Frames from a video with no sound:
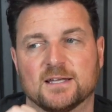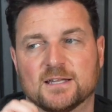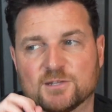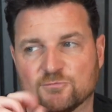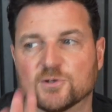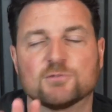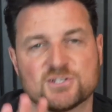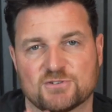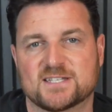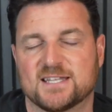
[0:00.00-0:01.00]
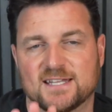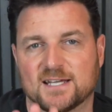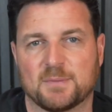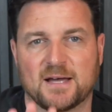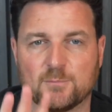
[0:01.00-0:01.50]
the real interesting thing
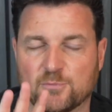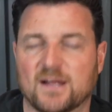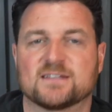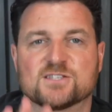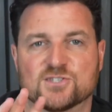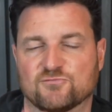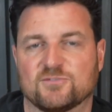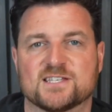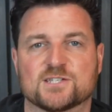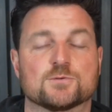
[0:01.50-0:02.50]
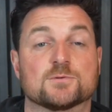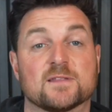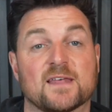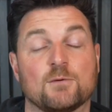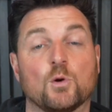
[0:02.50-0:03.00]
about Branson's risks was
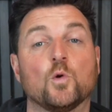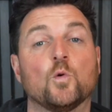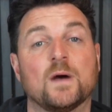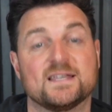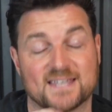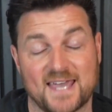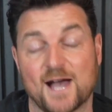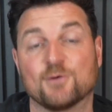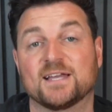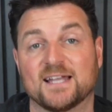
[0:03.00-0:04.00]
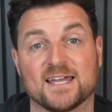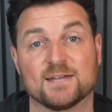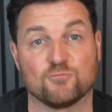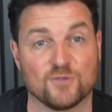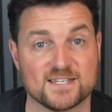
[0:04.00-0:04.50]
that they were always
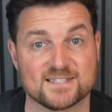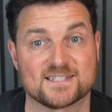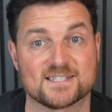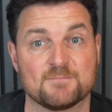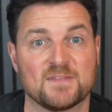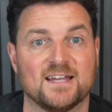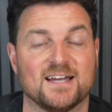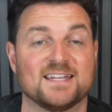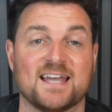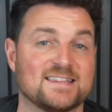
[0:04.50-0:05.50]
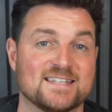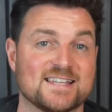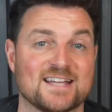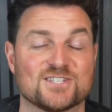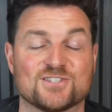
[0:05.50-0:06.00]
calculated risks. And he had this
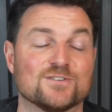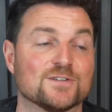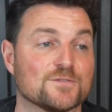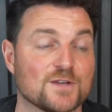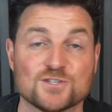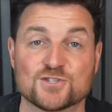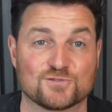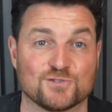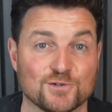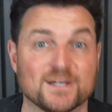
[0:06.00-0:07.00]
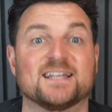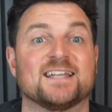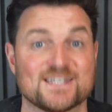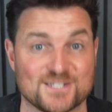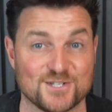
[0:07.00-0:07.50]
attitude of, screw it,
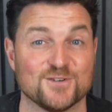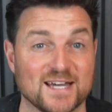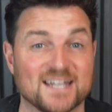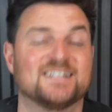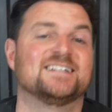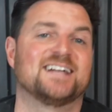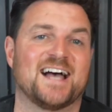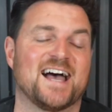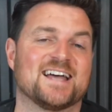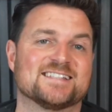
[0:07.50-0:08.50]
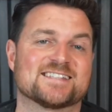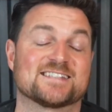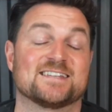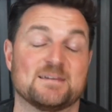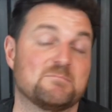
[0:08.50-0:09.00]
let's do it. And
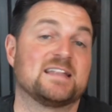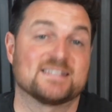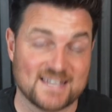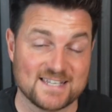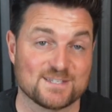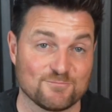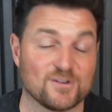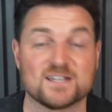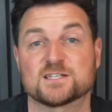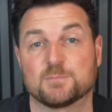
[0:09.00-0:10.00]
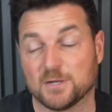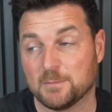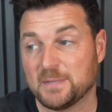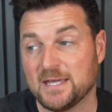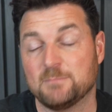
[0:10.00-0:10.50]
it meant take some risk,
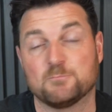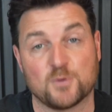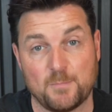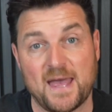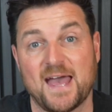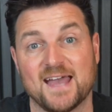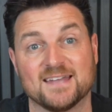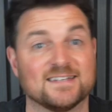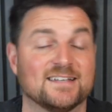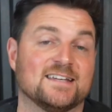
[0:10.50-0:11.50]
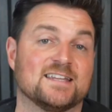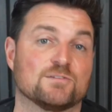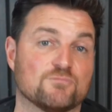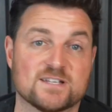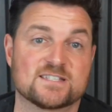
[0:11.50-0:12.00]
but be prepared in
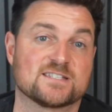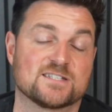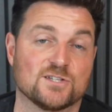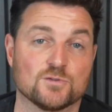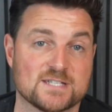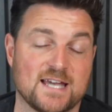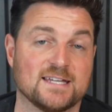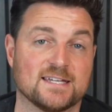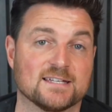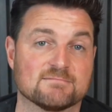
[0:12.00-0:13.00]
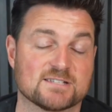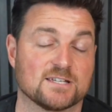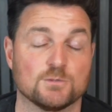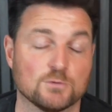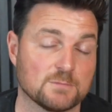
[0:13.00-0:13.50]
the risks that you're taking. So
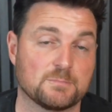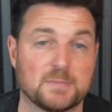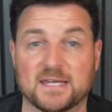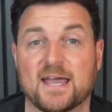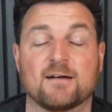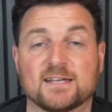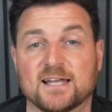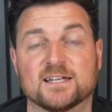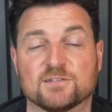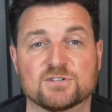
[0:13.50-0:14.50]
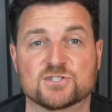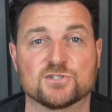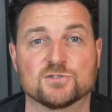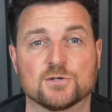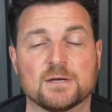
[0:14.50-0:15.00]
you want to be calculating the risks
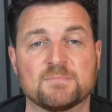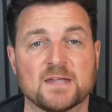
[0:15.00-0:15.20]
you're doing.